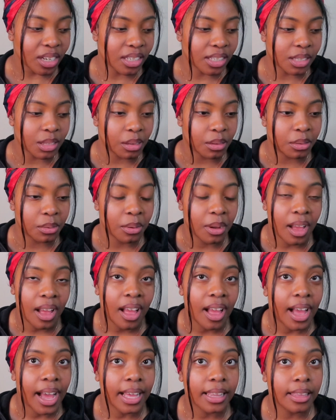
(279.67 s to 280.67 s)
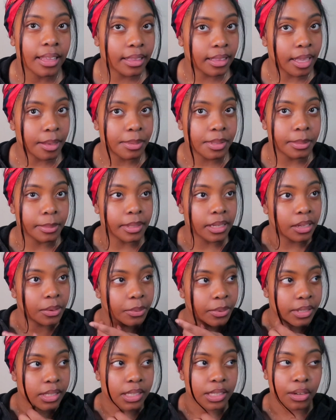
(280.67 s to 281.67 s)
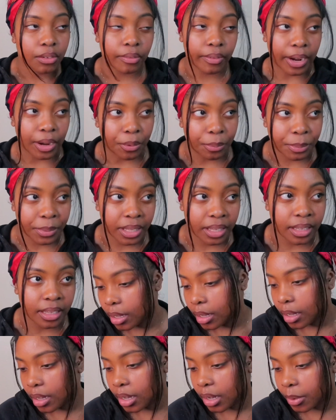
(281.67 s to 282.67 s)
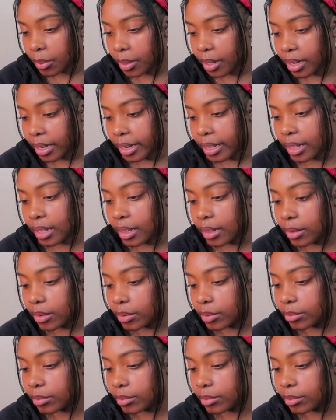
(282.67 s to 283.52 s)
So I looked up some good ones around me. Where did I go?